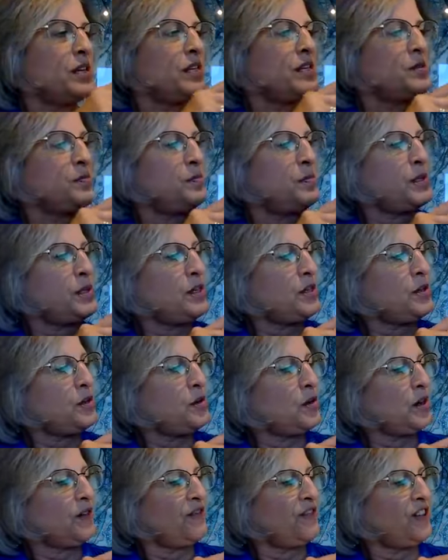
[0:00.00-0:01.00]
these
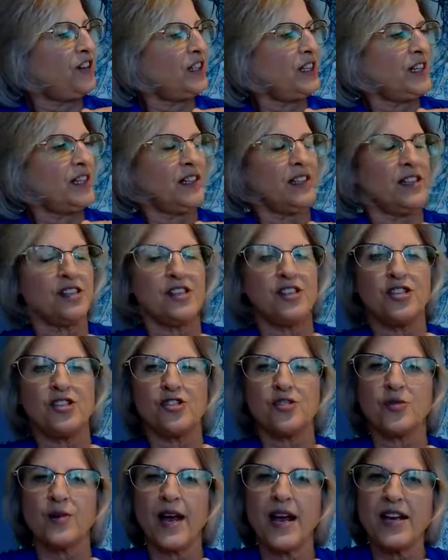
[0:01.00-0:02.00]
beautiful
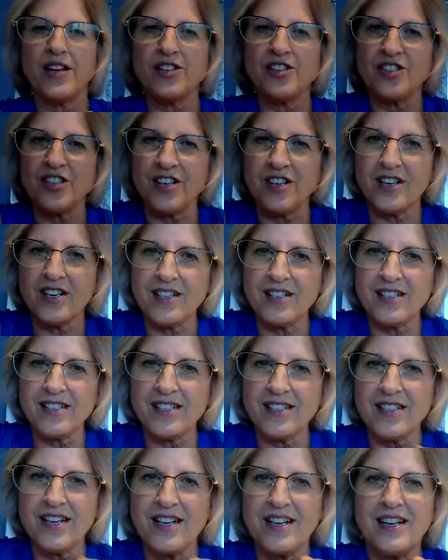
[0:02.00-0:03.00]

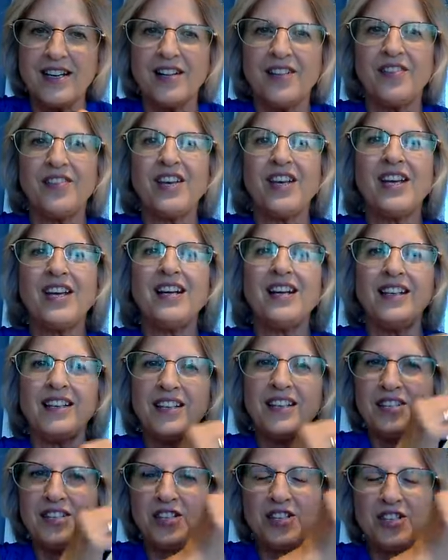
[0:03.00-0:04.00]
illustrations? the
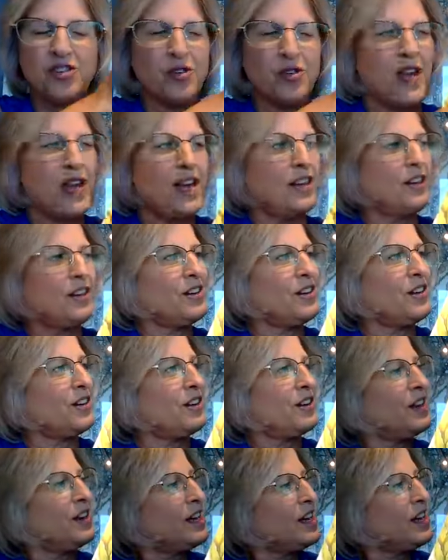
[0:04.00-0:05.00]
illustrator.
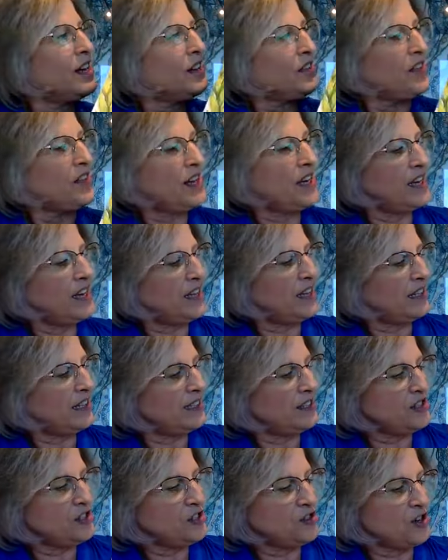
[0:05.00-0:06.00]
The
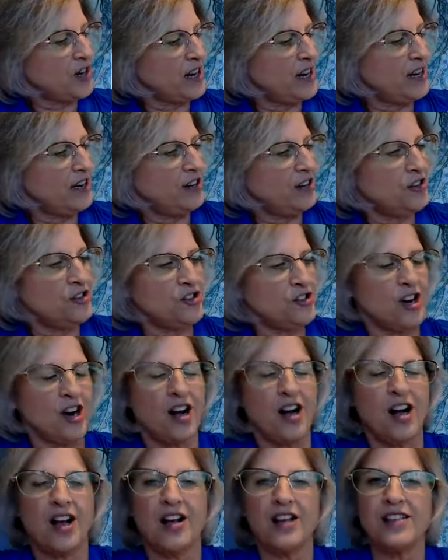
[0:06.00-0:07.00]
illustrator
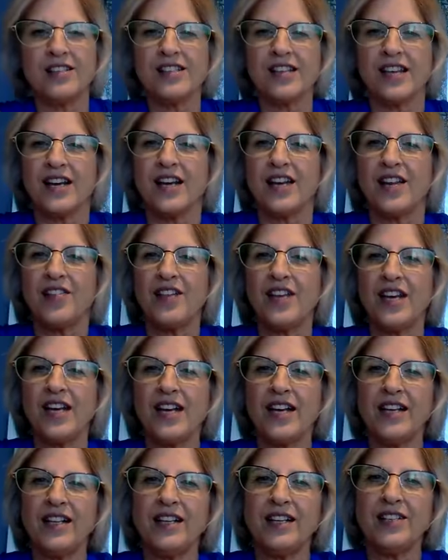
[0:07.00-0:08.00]
draws, the
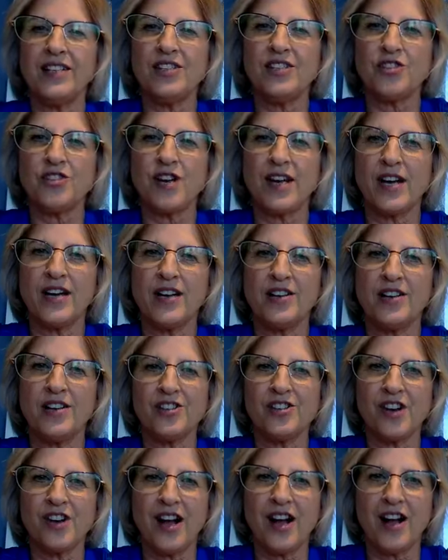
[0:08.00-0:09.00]
illustrator
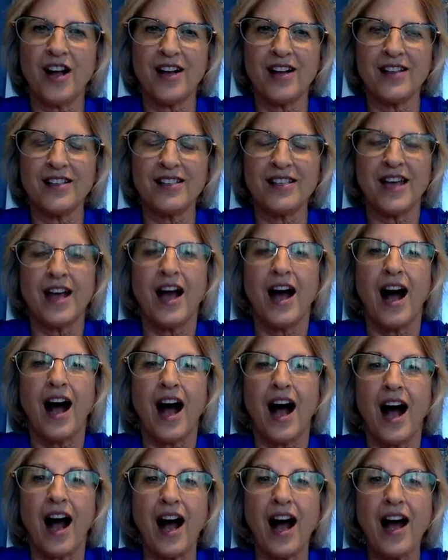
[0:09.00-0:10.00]
draws.
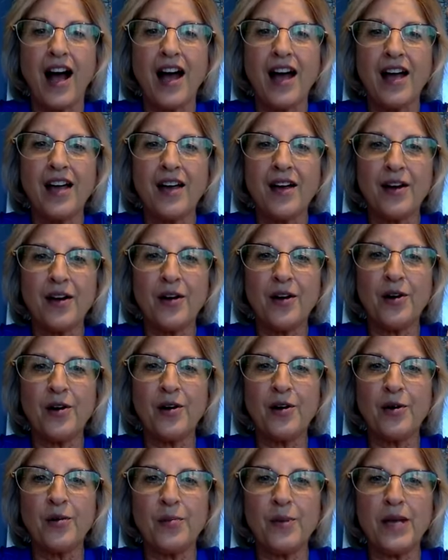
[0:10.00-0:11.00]
Hi
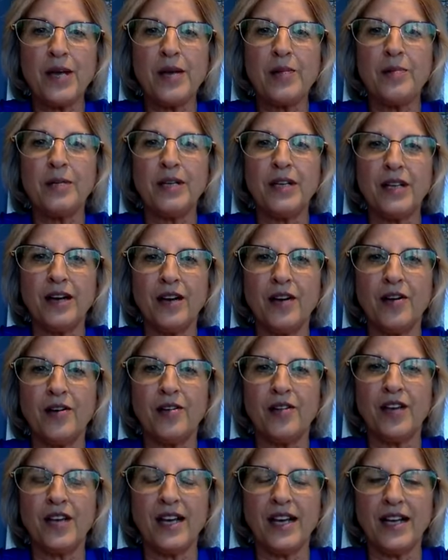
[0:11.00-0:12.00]
ho,
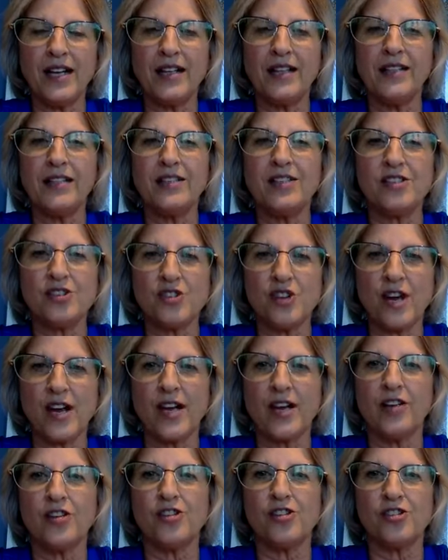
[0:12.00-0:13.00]
biblio, the
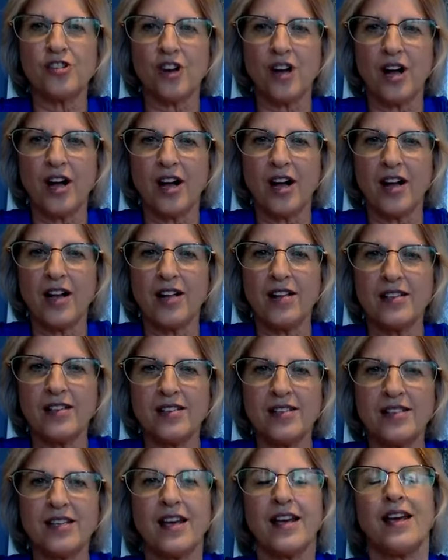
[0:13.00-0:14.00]
illustrator
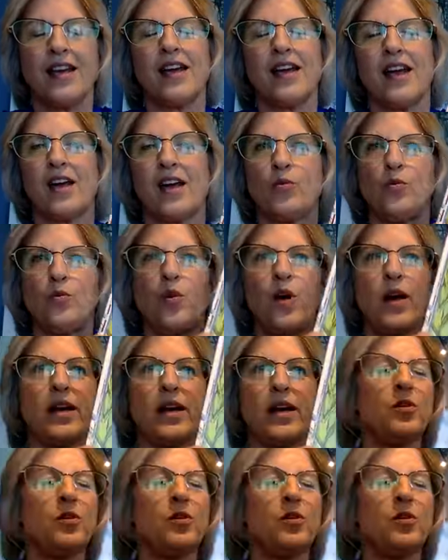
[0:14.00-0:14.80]
draws. And what